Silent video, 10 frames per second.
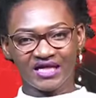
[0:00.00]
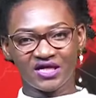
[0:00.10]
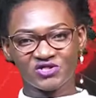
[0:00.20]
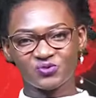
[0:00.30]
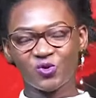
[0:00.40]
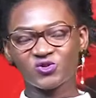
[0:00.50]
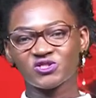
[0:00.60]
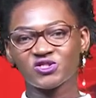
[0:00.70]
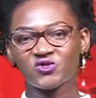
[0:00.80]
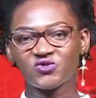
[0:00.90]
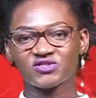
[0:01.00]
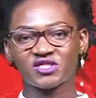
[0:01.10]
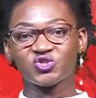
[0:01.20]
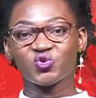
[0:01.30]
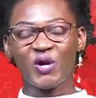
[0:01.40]
In our sports news,
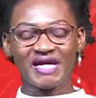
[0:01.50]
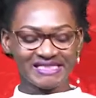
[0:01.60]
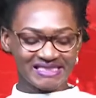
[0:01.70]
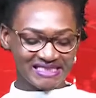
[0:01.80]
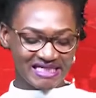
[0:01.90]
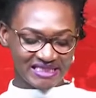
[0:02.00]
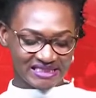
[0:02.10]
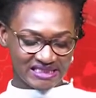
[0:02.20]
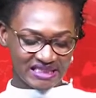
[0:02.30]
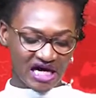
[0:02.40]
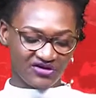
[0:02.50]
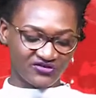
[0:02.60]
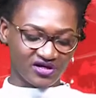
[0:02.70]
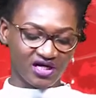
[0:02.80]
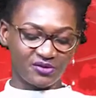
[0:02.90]
the twenty nineteen
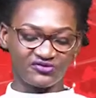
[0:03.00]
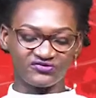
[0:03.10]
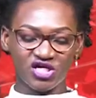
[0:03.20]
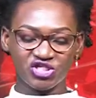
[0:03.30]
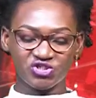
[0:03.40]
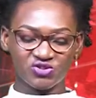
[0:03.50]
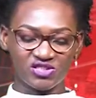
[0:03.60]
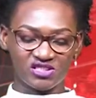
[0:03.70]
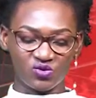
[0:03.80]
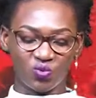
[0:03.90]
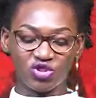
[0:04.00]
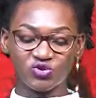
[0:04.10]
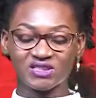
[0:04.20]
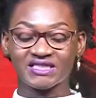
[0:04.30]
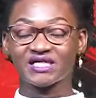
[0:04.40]
Africa Cup of Nations,
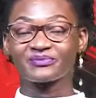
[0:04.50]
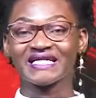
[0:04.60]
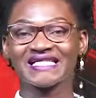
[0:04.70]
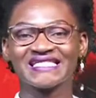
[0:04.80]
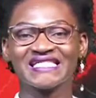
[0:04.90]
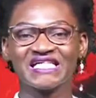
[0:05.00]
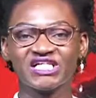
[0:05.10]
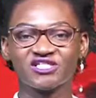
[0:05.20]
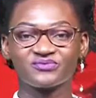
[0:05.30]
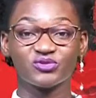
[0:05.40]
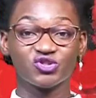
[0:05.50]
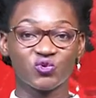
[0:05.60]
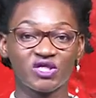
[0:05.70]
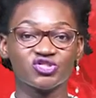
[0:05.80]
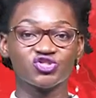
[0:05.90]
which will take place in Egypt
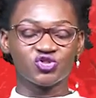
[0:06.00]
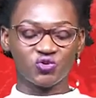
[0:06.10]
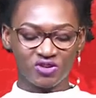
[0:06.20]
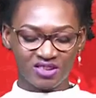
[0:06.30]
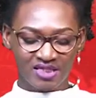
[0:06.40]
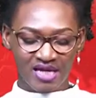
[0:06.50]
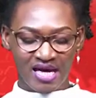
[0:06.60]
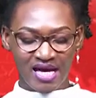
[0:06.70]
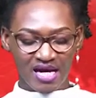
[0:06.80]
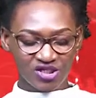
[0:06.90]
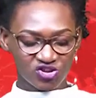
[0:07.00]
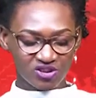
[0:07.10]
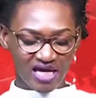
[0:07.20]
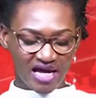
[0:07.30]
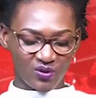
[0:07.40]
between June and
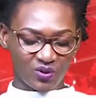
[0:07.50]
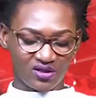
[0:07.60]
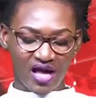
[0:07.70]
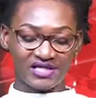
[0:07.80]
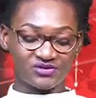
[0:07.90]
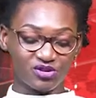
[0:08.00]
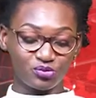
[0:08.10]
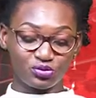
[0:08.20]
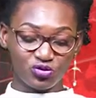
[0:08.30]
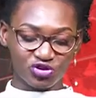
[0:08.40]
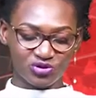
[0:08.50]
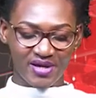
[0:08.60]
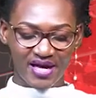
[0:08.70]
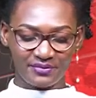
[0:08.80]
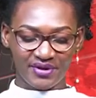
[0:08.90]
July, will, has been pushed
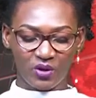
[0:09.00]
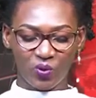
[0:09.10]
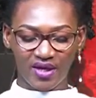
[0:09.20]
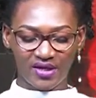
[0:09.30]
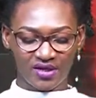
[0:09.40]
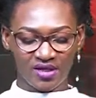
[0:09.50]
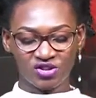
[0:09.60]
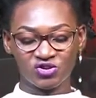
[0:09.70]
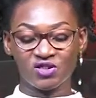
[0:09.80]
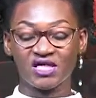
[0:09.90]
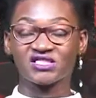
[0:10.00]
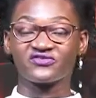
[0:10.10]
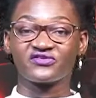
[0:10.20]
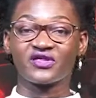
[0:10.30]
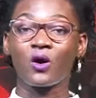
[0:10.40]
back by a week to
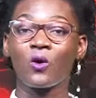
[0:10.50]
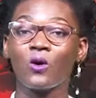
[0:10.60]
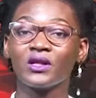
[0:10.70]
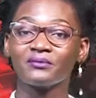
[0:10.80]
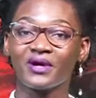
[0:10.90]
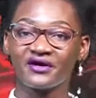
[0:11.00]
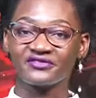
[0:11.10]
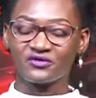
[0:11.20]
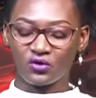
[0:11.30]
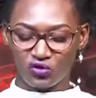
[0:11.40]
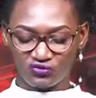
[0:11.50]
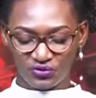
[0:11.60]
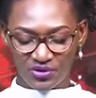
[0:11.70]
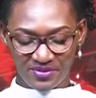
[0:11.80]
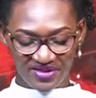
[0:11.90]
cater for the holy month of
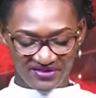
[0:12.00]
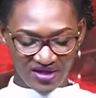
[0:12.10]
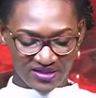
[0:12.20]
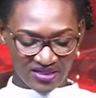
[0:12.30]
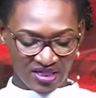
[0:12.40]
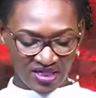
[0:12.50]
Ramadan.